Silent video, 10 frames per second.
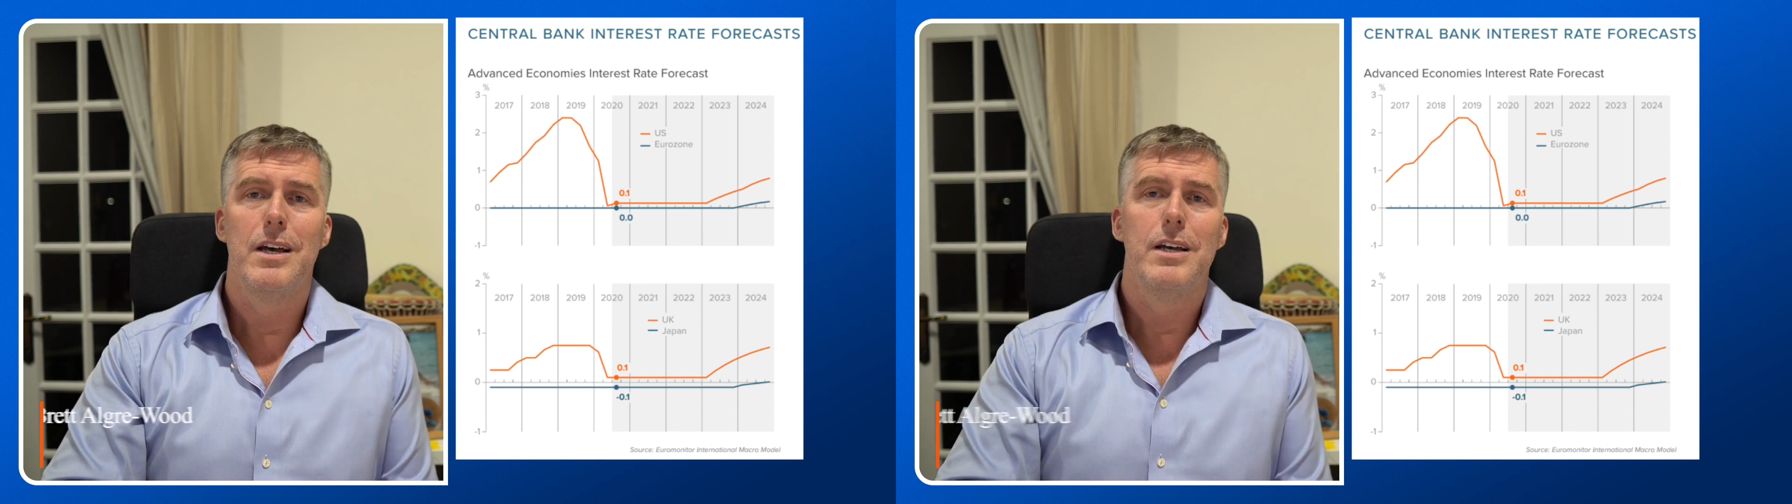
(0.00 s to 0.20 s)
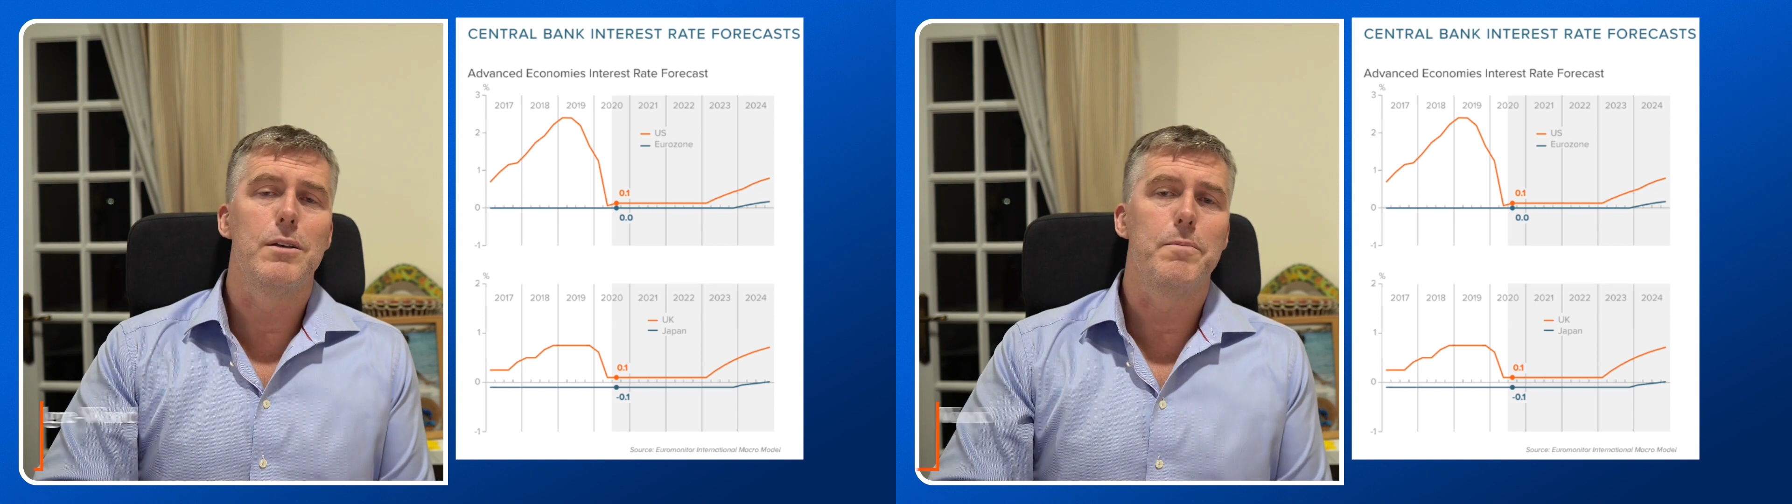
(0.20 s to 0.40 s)

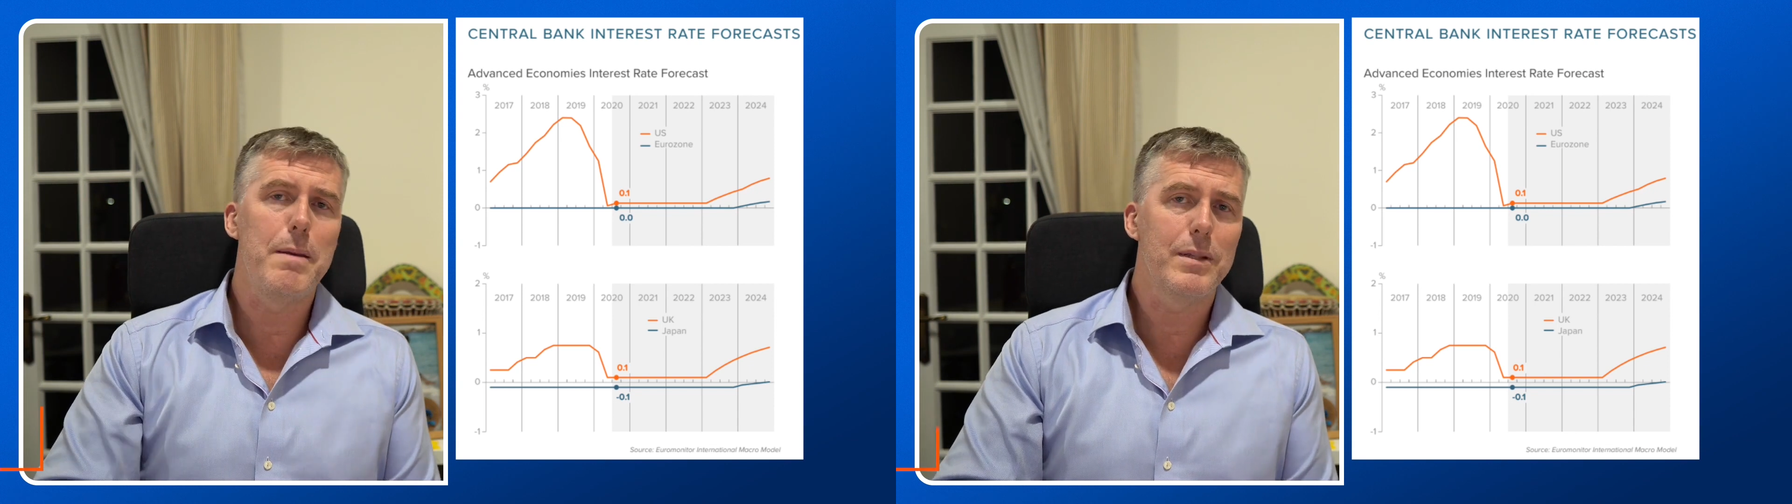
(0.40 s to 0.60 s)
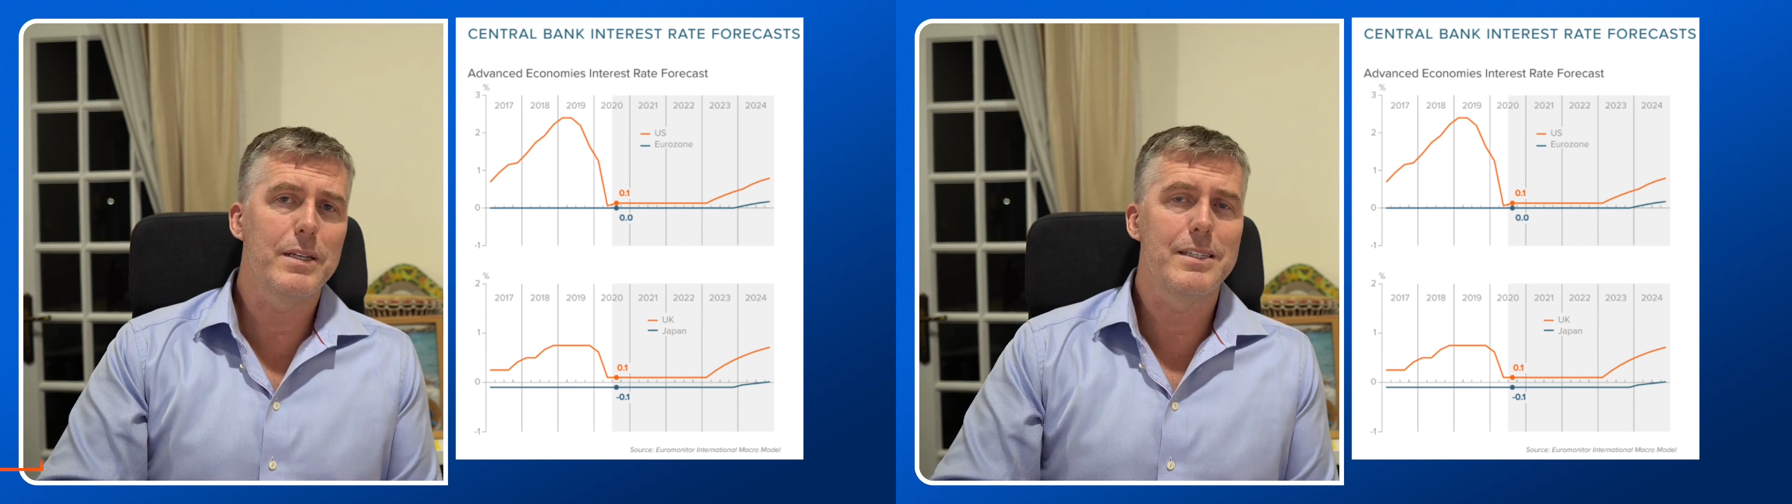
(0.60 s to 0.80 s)
So
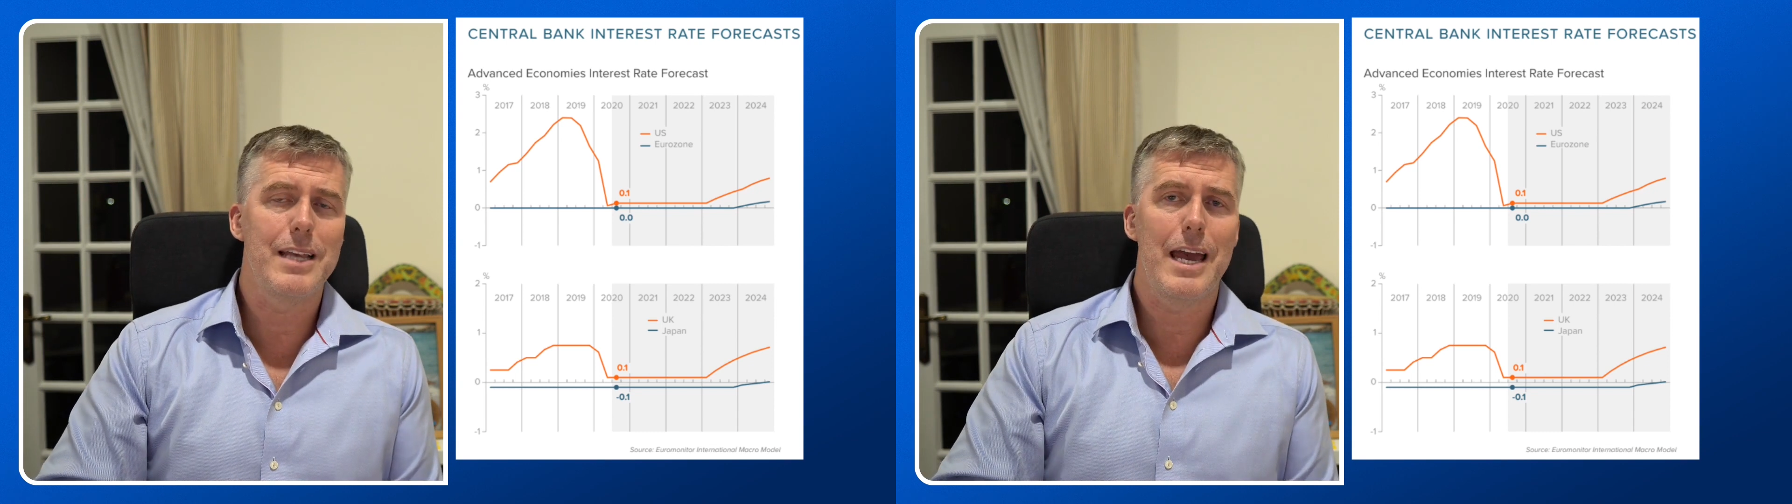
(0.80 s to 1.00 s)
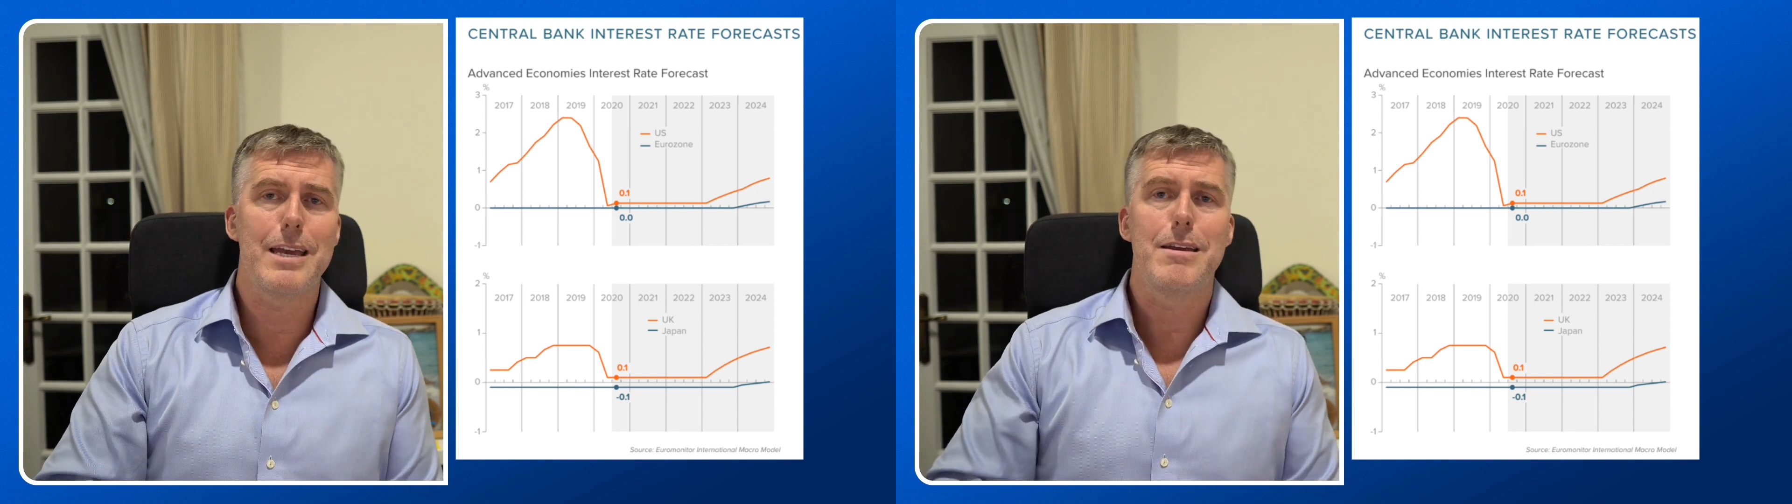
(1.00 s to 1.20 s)
people are
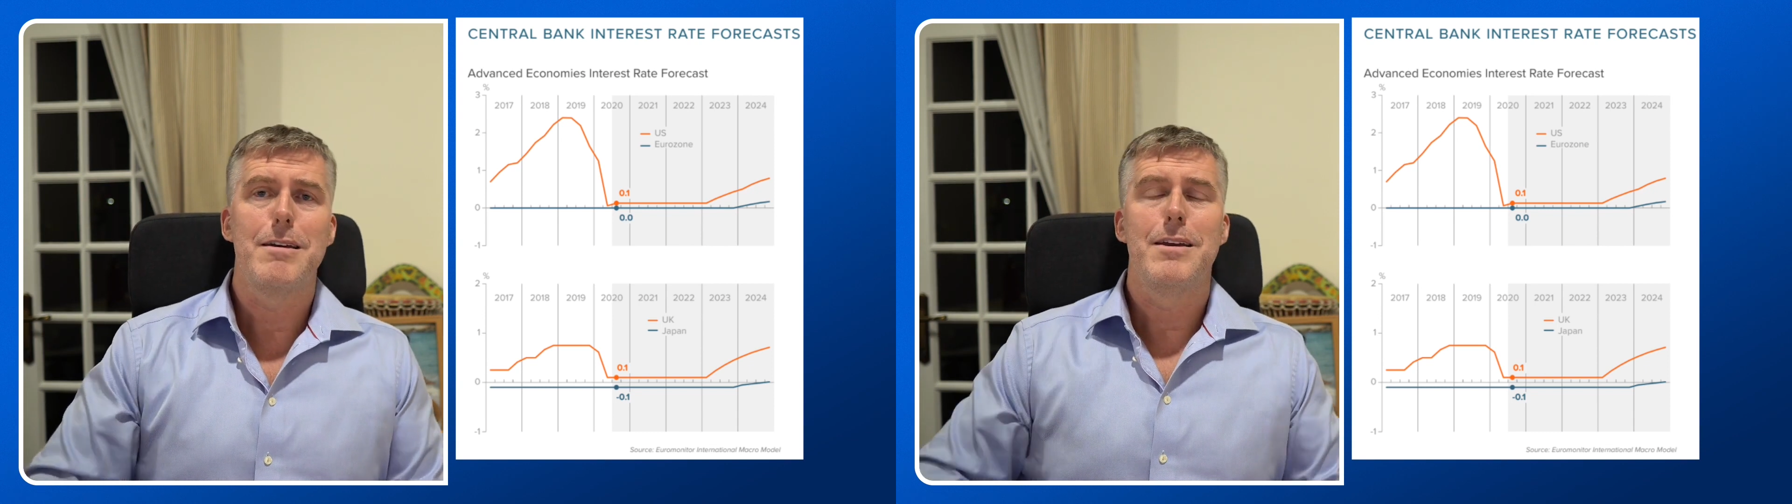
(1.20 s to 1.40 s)
saying,